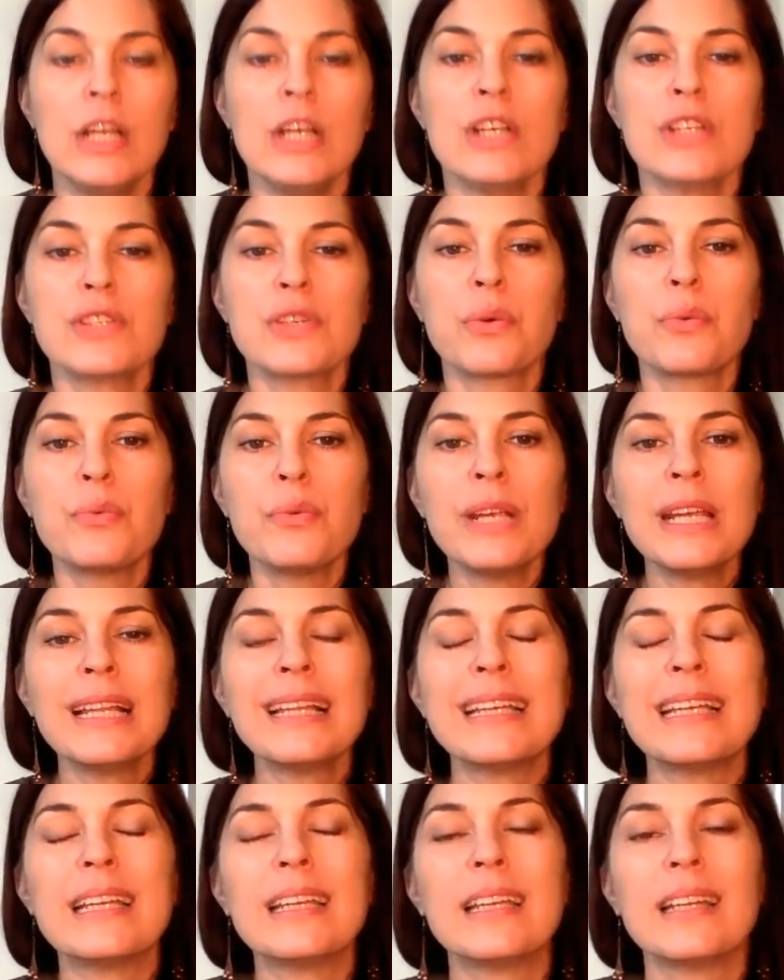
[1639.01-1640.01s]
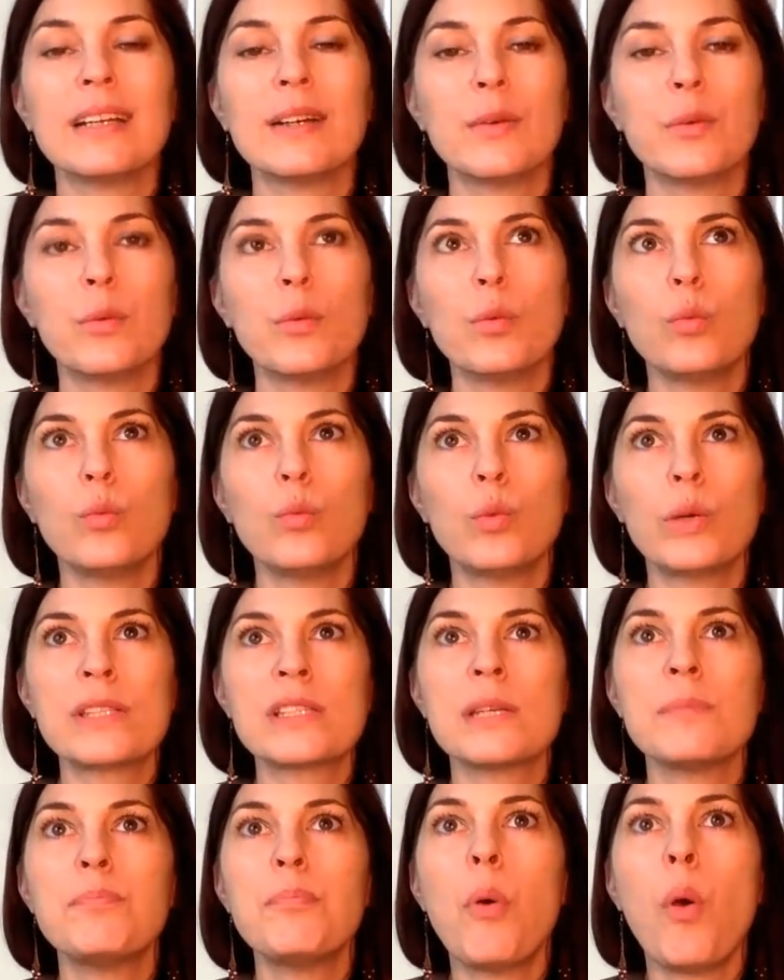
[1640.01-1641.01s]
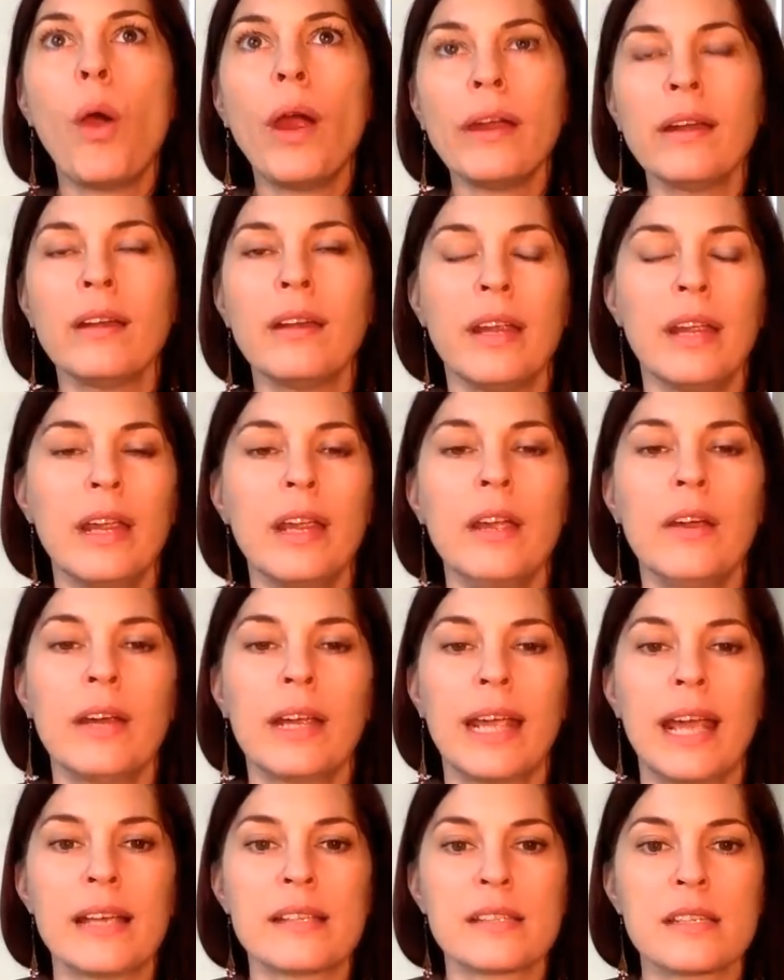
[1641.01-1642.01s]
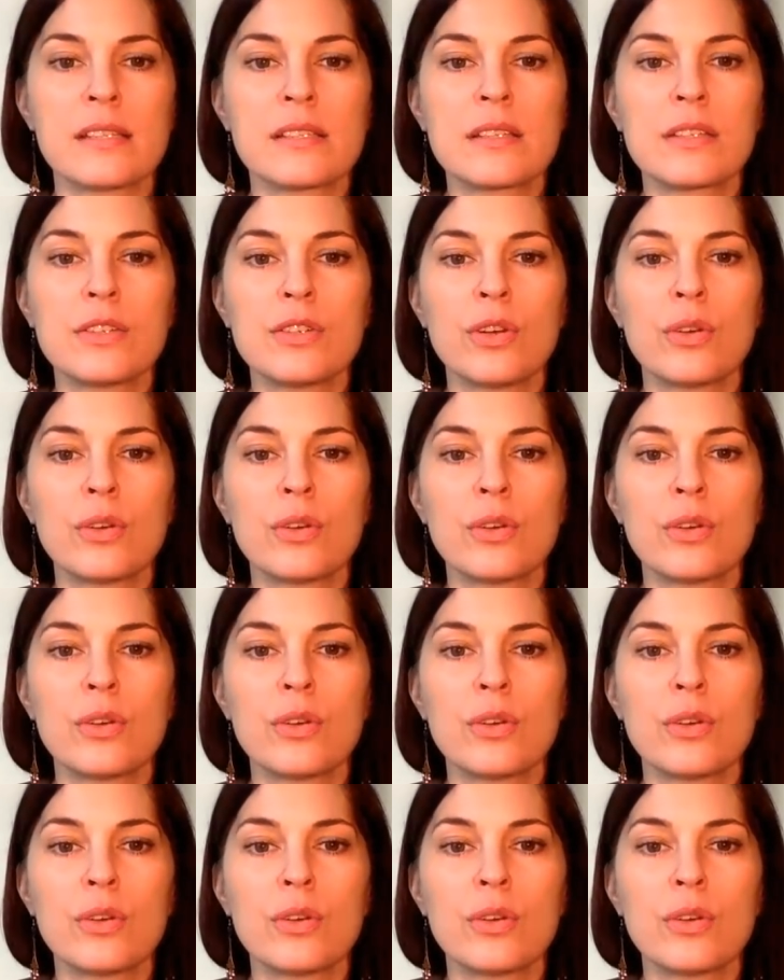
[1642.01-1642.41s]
So really, what's important here, guys, is,